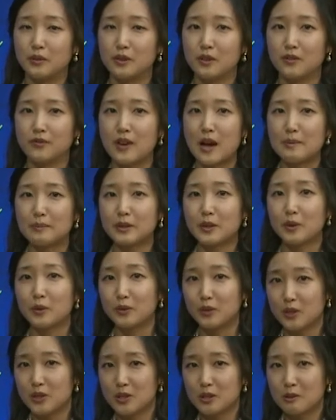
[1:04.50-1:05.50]
the family
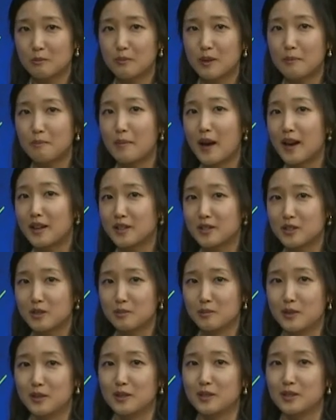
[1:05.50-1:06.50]
ownership and
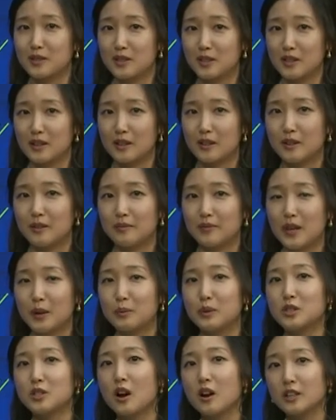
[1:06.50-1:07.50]
management that we
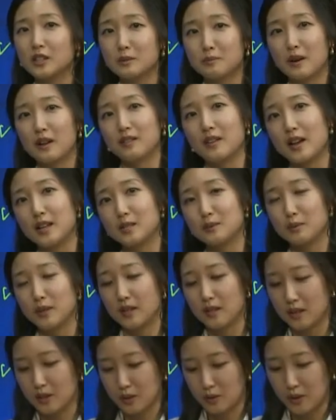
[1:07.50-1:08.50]
talked about last week
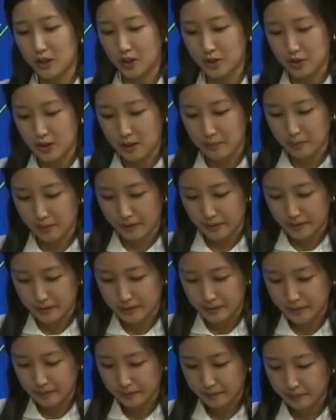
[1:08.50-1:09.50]
in Korean chaebols.